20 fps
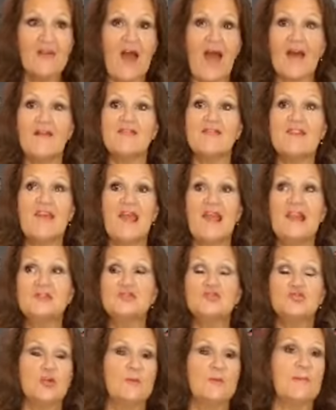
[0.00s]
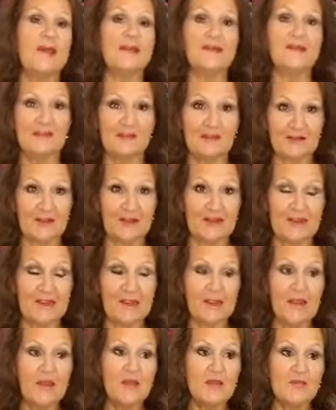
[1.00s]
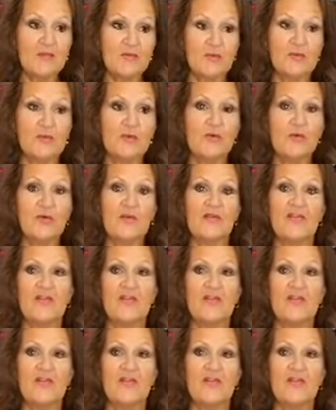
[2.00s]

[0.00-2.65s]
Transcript: have gained tremendously through